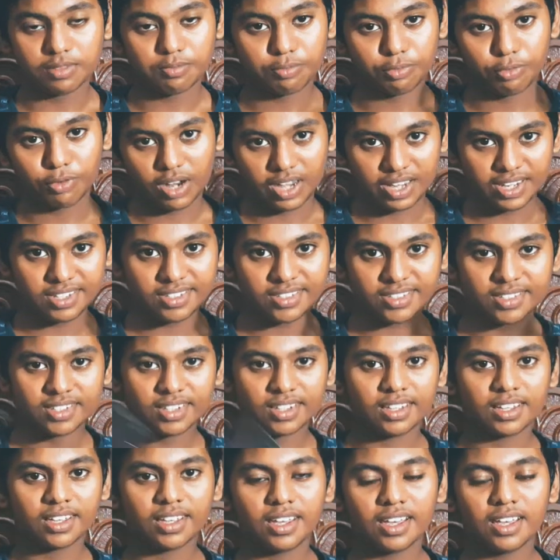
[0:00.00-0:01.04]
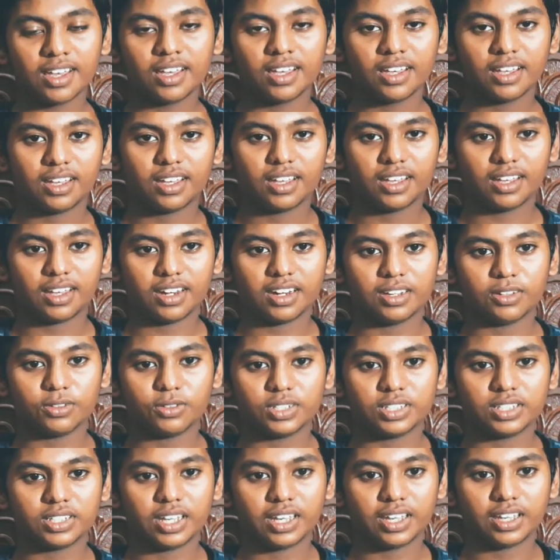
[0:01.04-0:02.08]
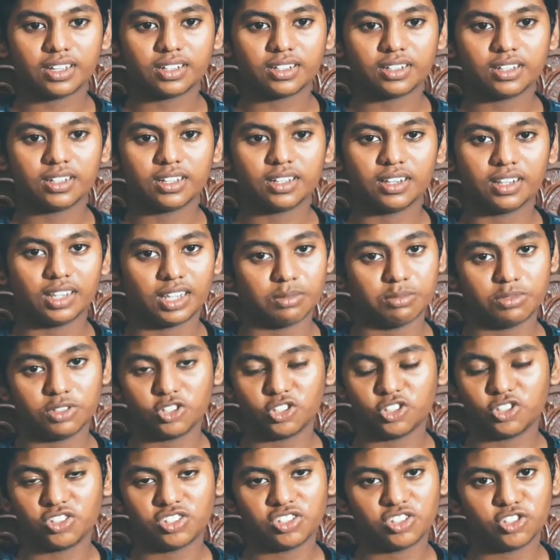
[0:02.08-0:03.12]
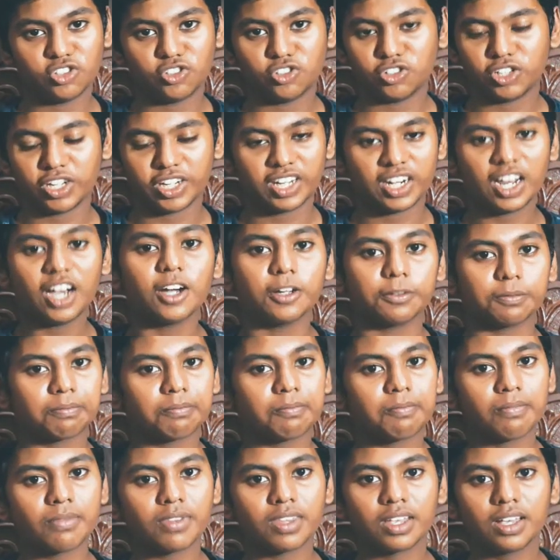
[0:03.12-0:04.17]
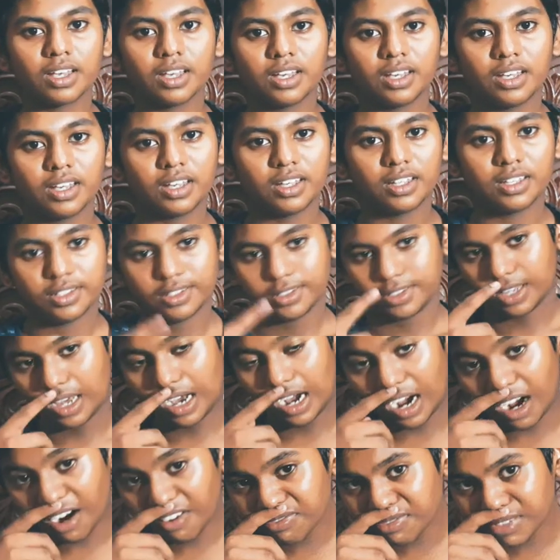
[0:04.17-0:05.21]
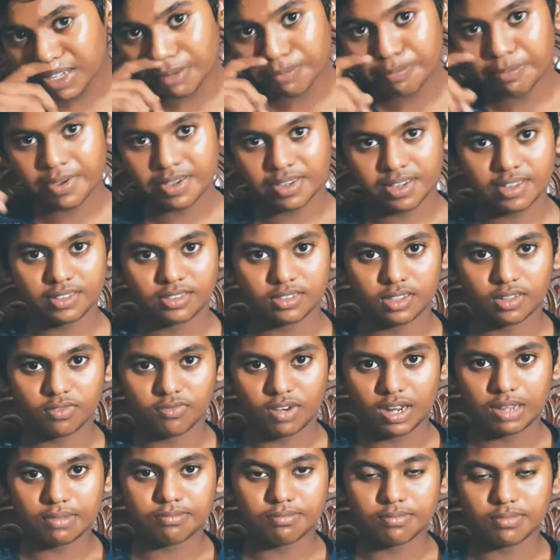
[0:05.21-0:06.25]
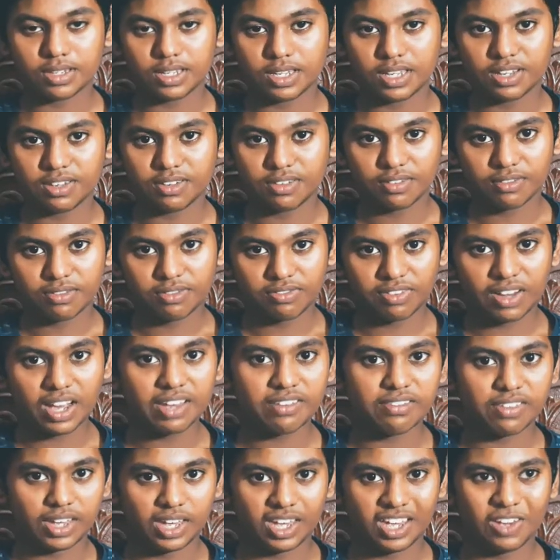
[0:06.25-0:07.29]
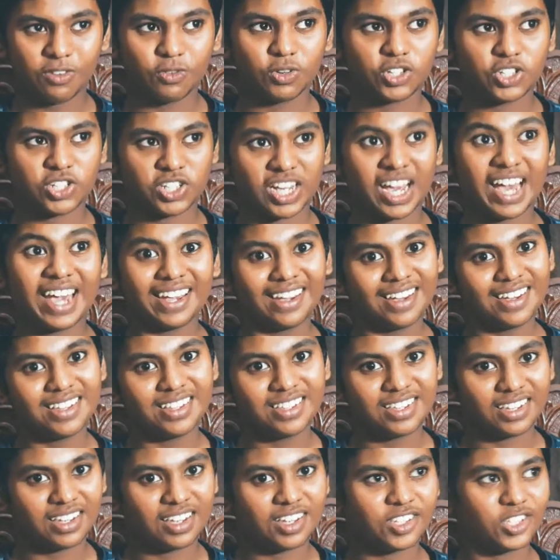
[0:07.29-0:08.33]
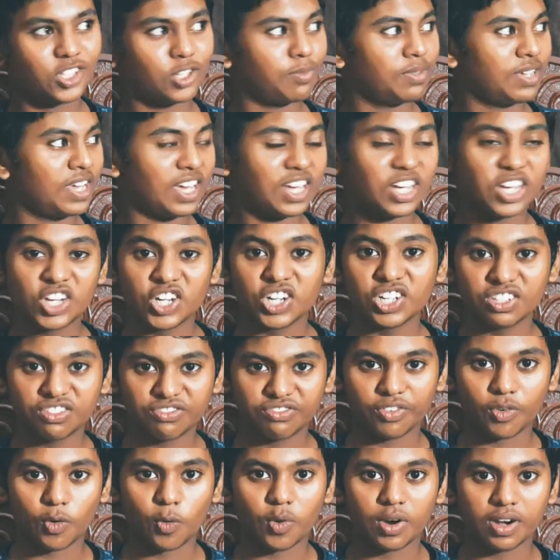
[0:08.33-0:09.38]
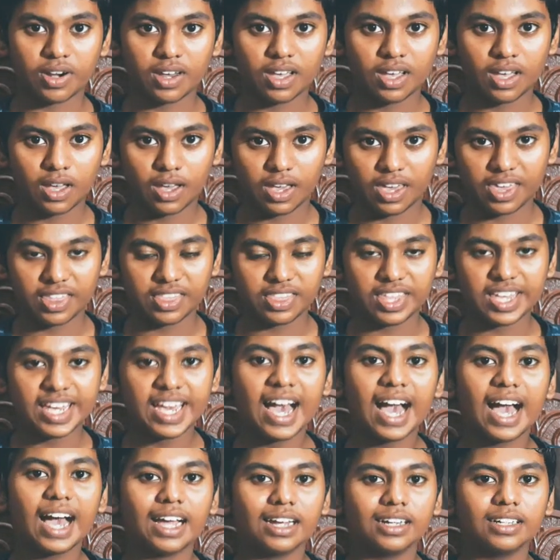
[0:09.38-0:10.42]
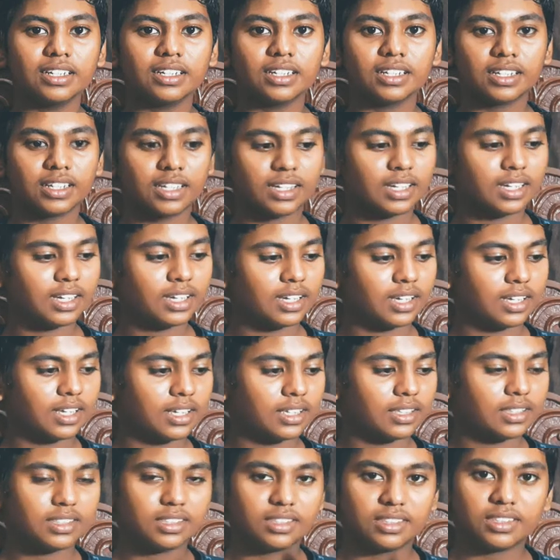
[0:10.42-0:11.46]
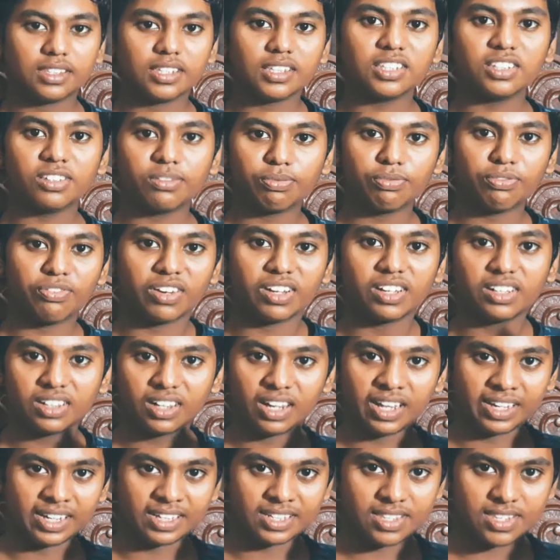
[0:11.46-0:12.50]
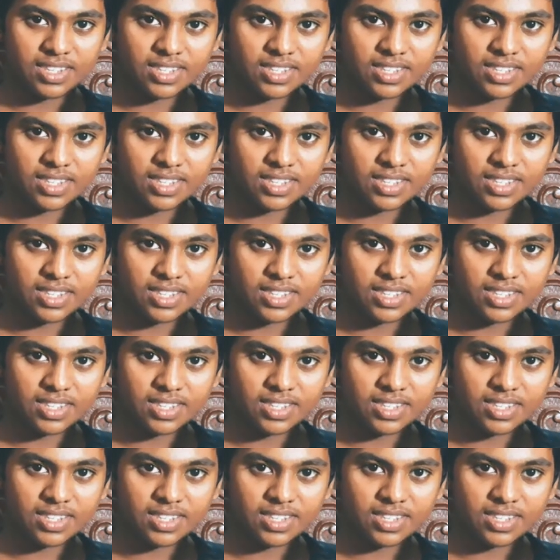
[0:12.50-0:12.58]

in price, and I was like, let me just check it out. After picking the Redmi 5A, which I consider to be a good phone in the hand, this felt like a